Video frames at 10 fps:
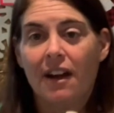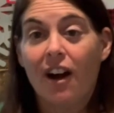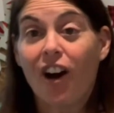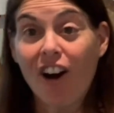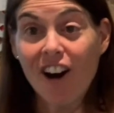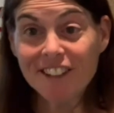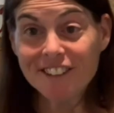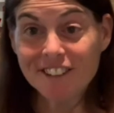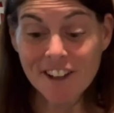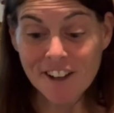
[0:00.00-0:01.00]

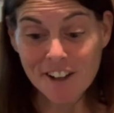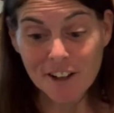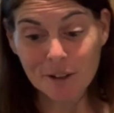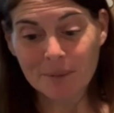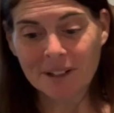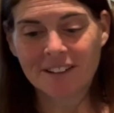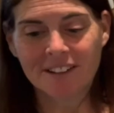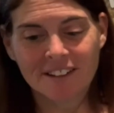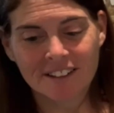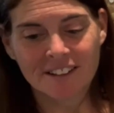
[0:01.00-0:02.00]
Awesome.
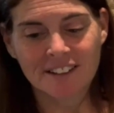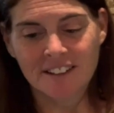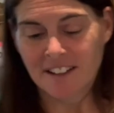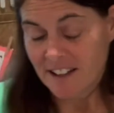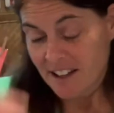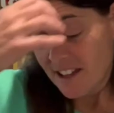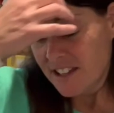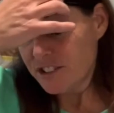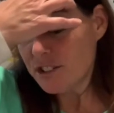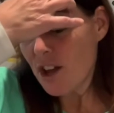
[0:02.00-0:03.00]

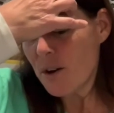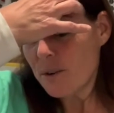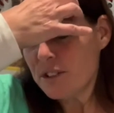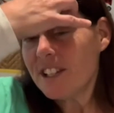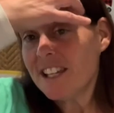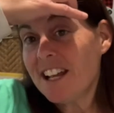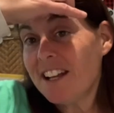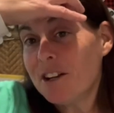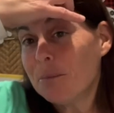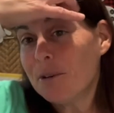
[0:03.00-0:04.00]
So looking at
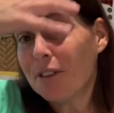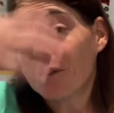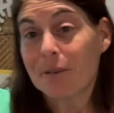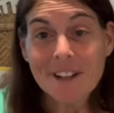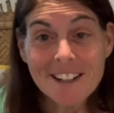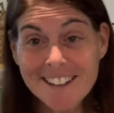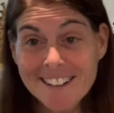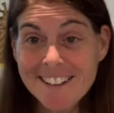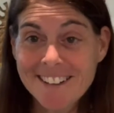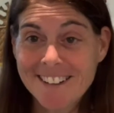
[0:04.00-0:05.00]
number
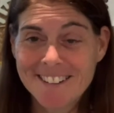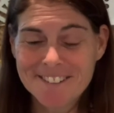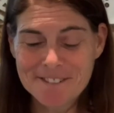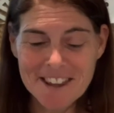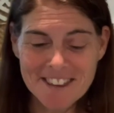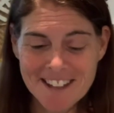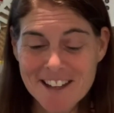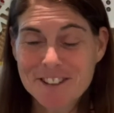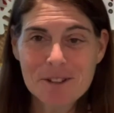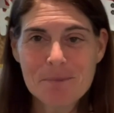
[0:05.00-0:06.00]
3 with the
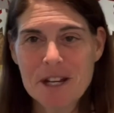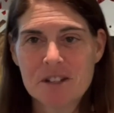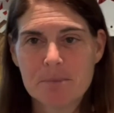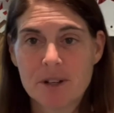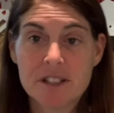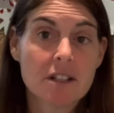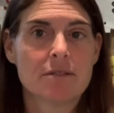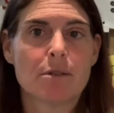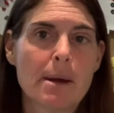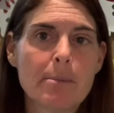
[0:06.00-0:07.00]
exclamation points, because
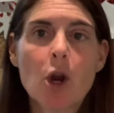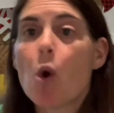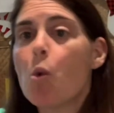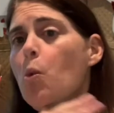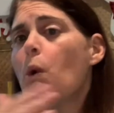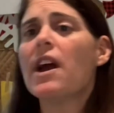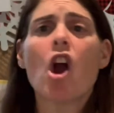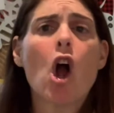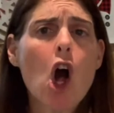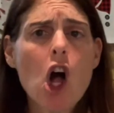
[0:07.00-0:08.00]
remember, we're
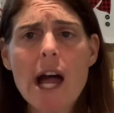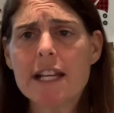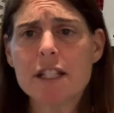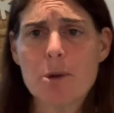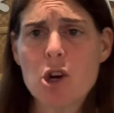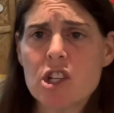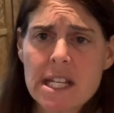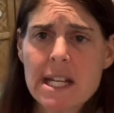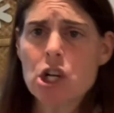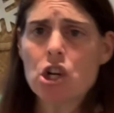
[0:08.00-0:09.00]
all experts
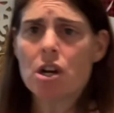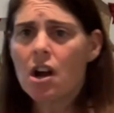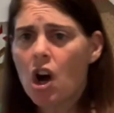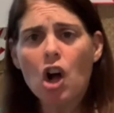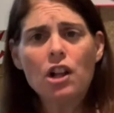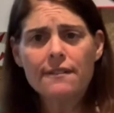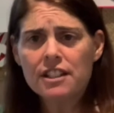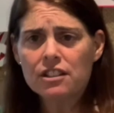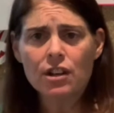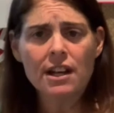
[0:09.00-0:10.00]
here. All of
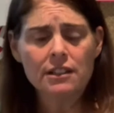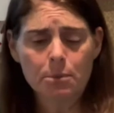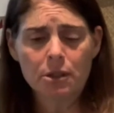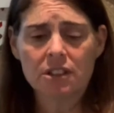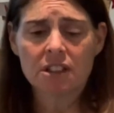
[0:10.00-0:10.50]
us are experts.